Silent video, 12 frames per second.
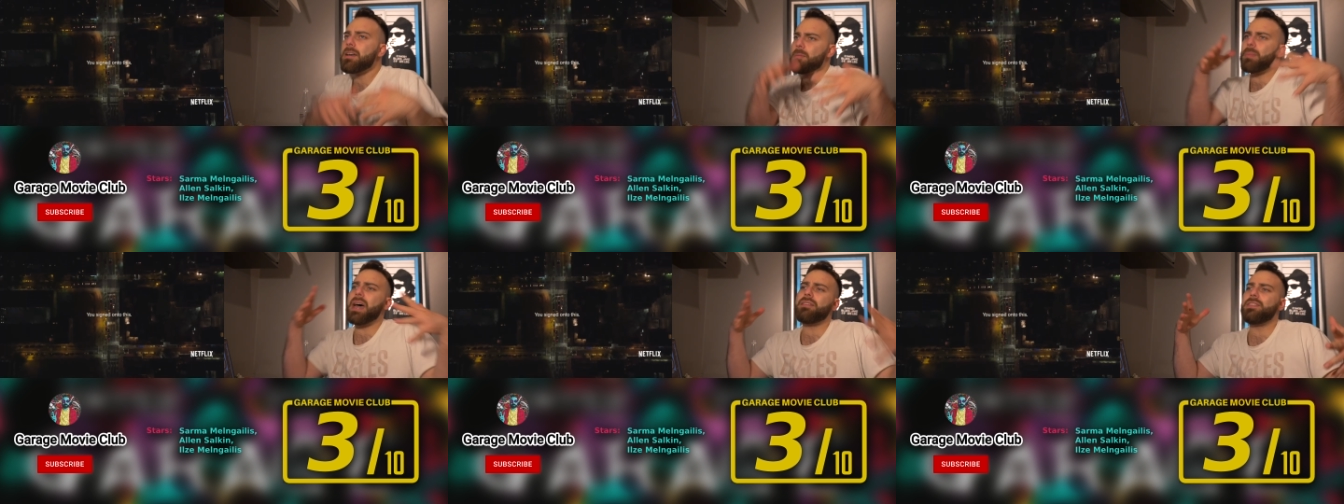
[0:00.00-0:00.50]

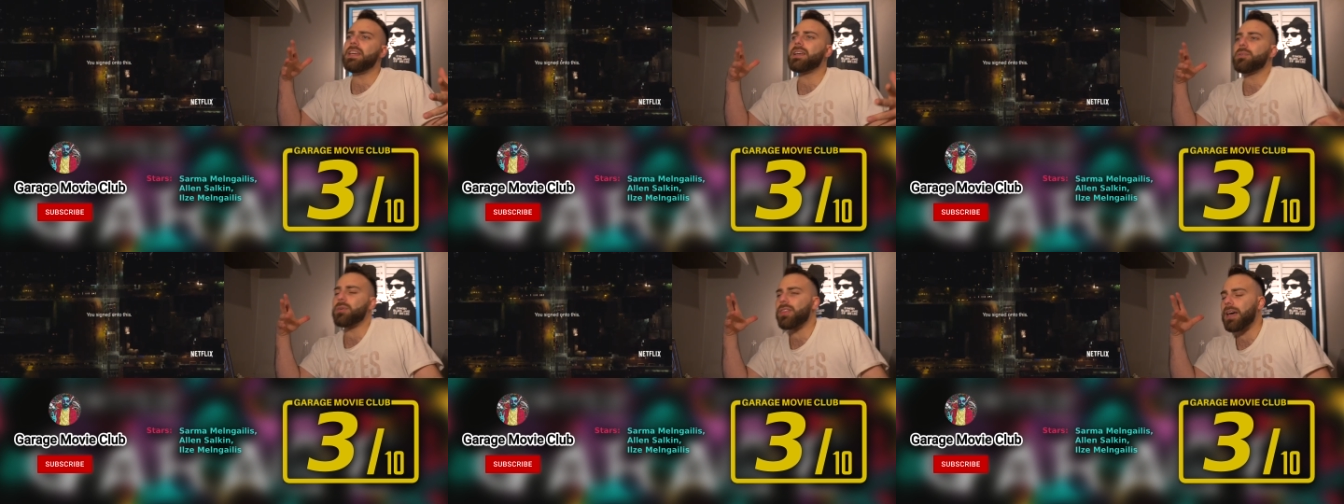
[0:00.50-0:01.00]
Bad
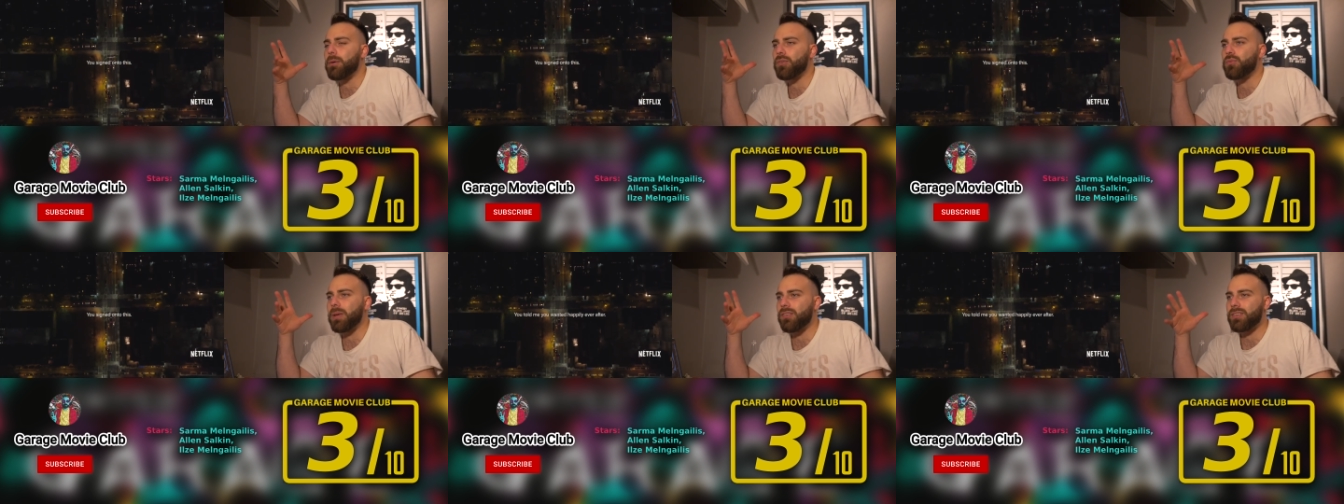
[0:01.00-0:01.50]
Vegan, what that was
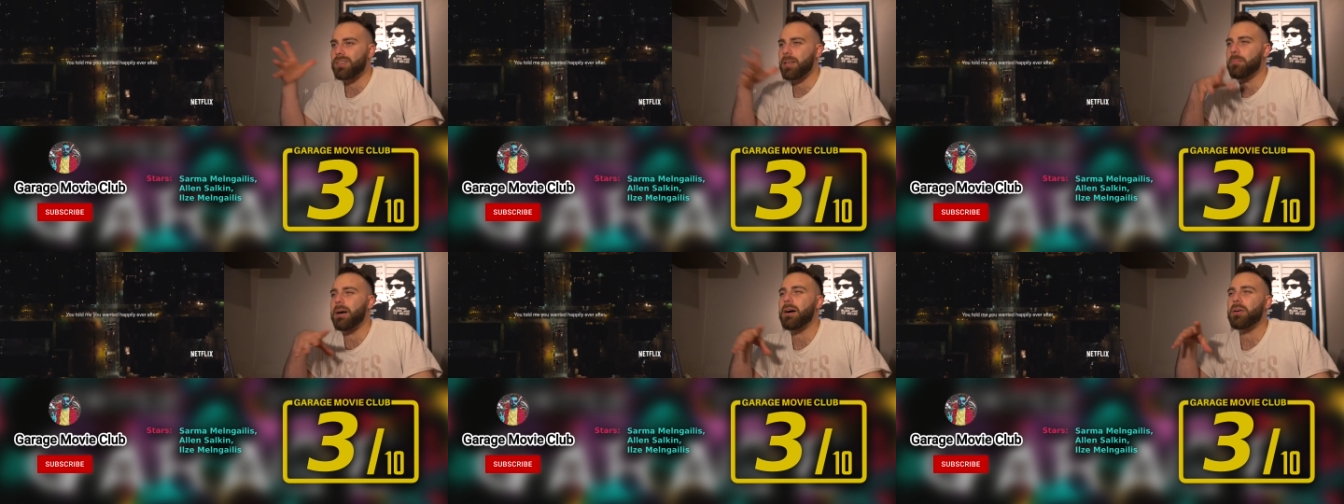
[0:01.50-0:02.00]
basically
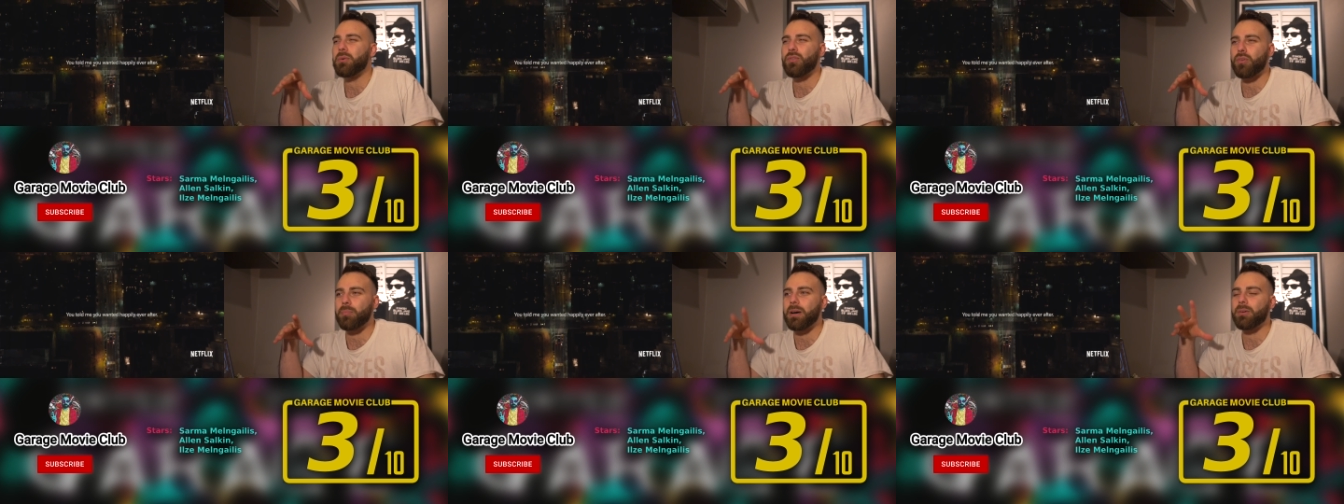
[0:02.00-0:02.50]
about, it was
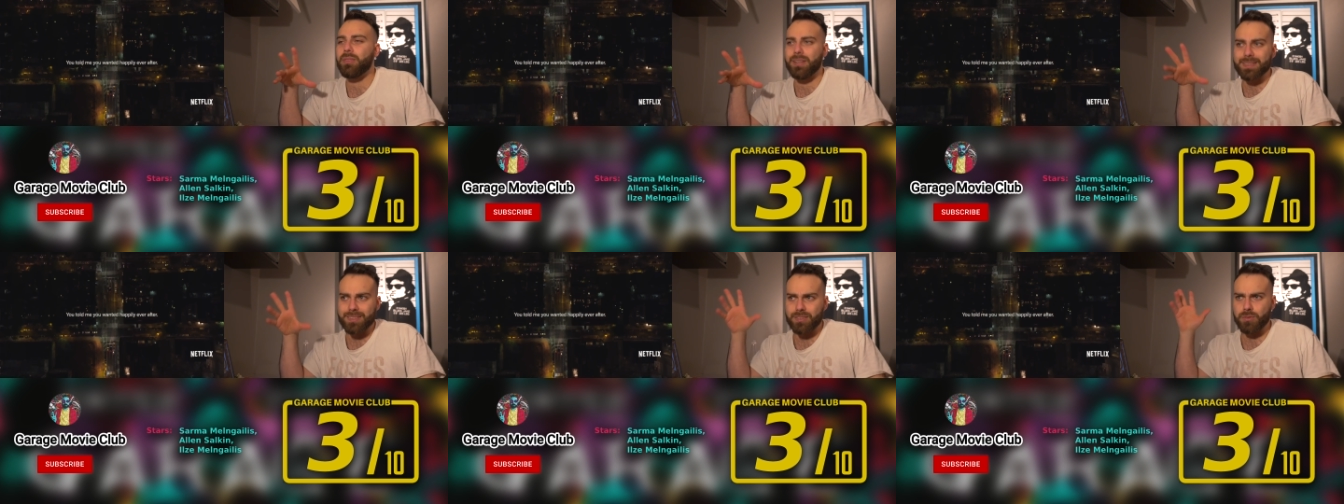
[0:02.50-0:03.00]
about
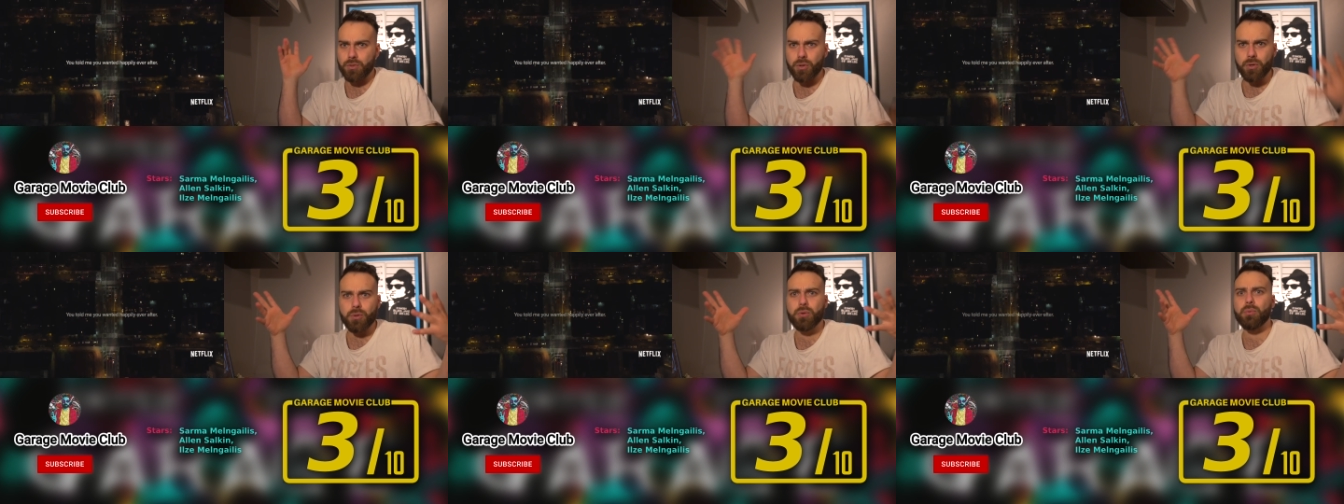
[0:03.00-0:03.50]
this
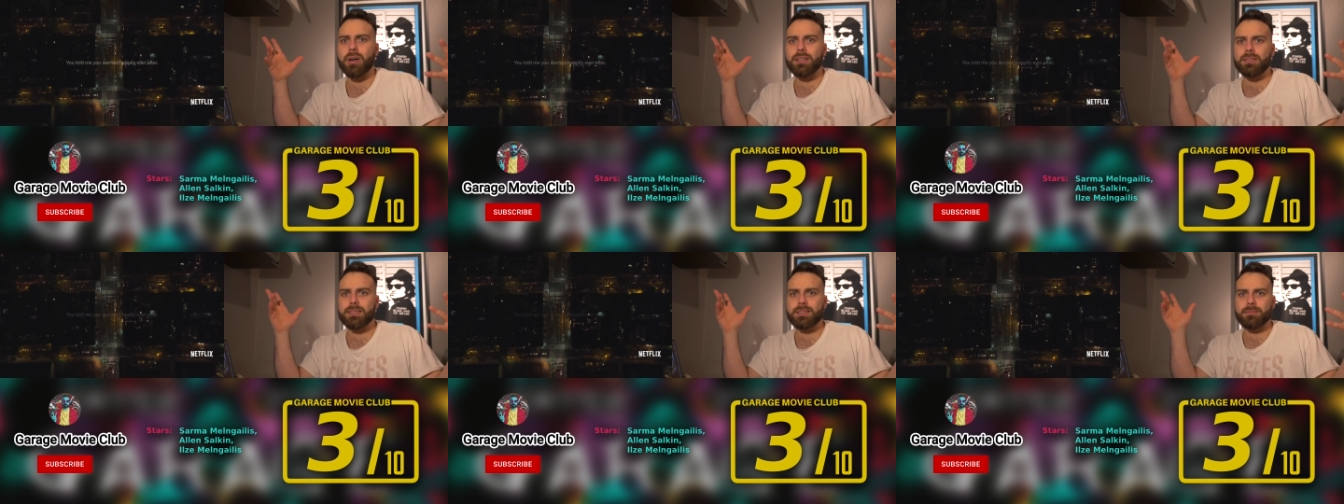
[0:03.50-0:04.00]
girl who
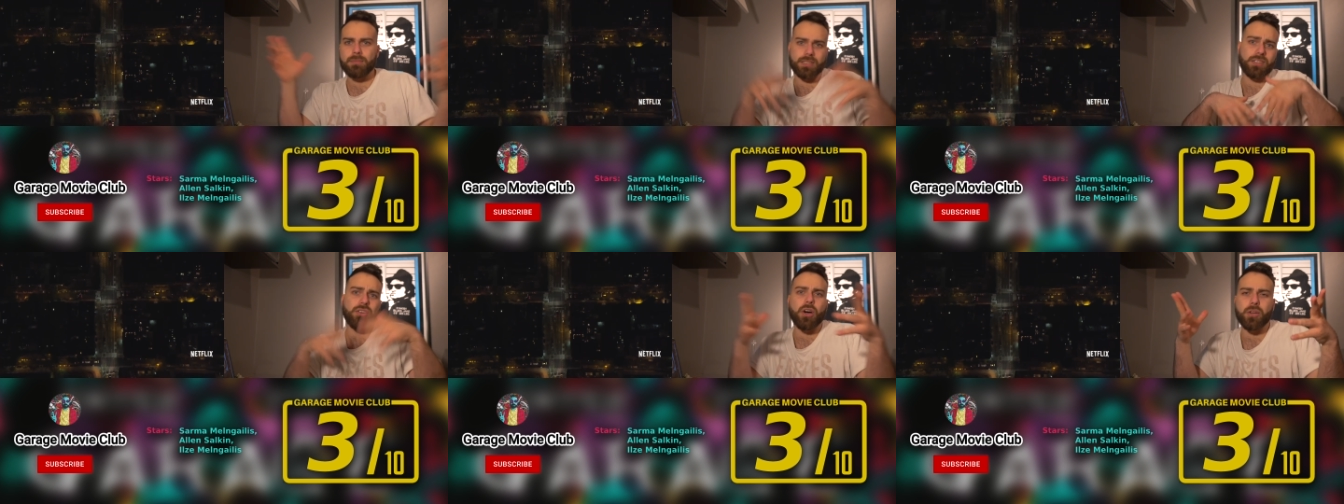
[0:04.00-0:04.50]
runs, it's
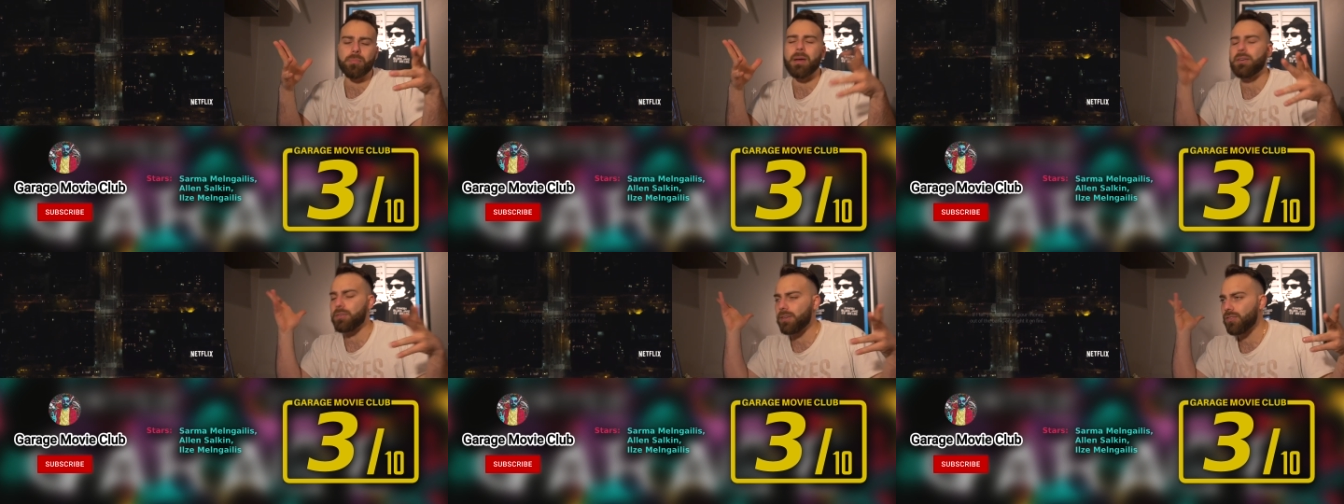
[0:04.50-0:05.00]
a
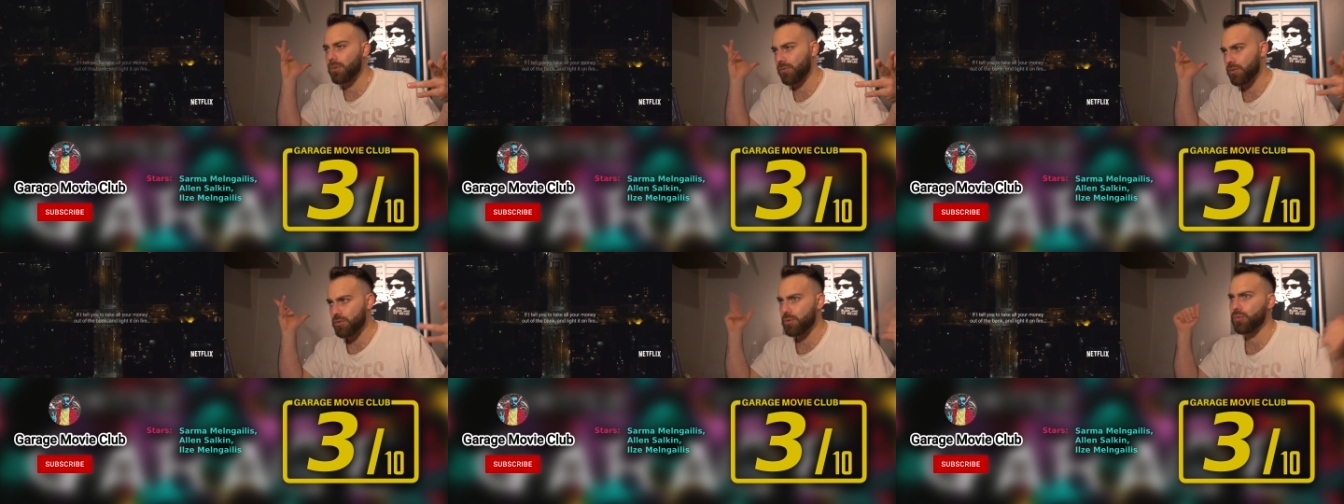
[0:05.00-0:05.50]
documentary, so it's
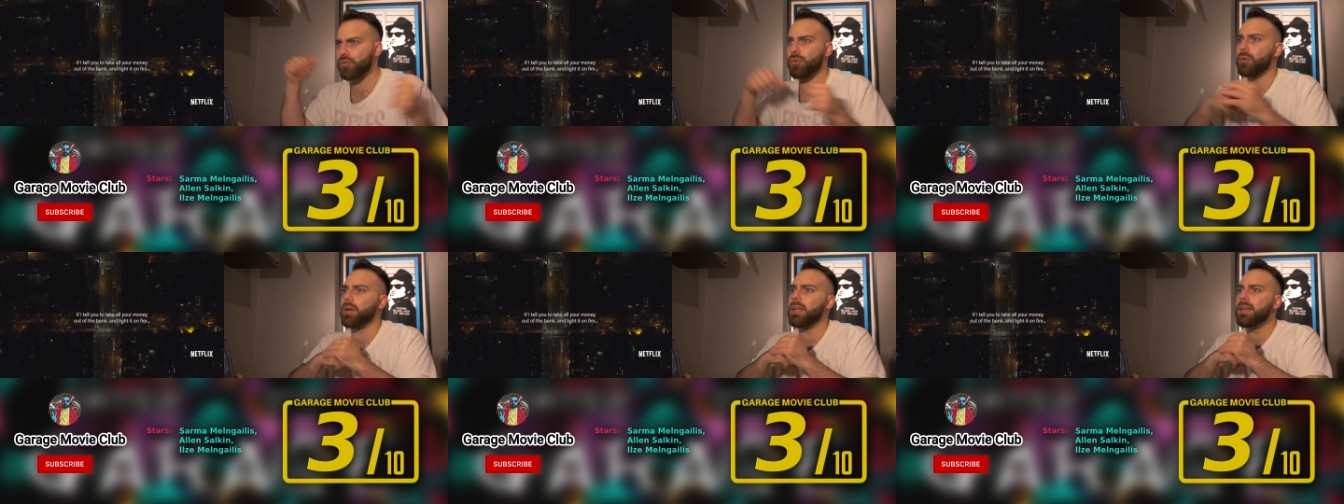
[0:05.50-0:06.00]
a true
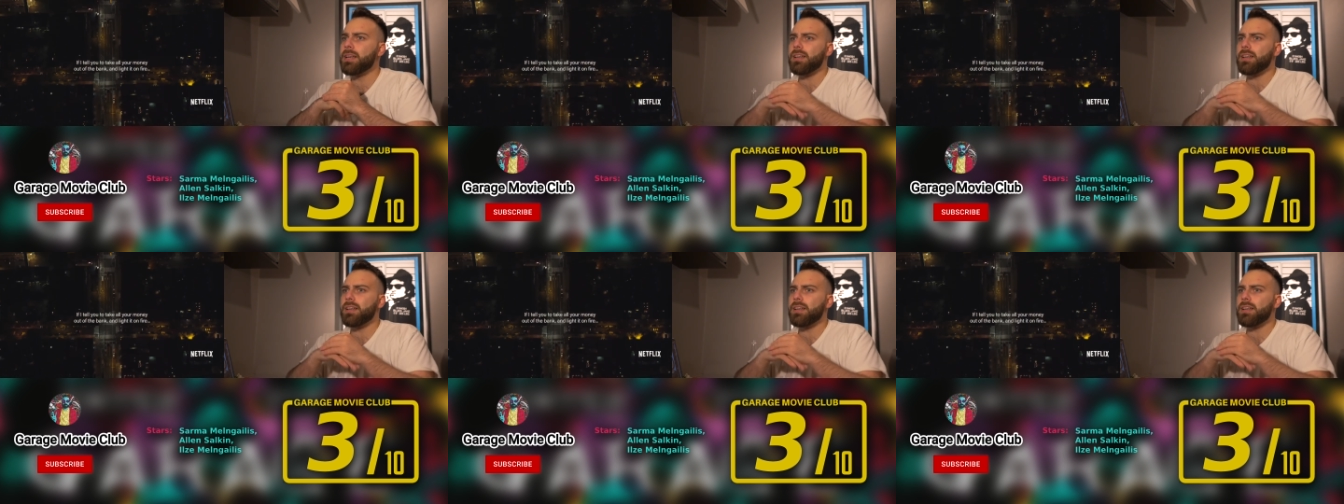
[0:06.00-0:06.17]
story.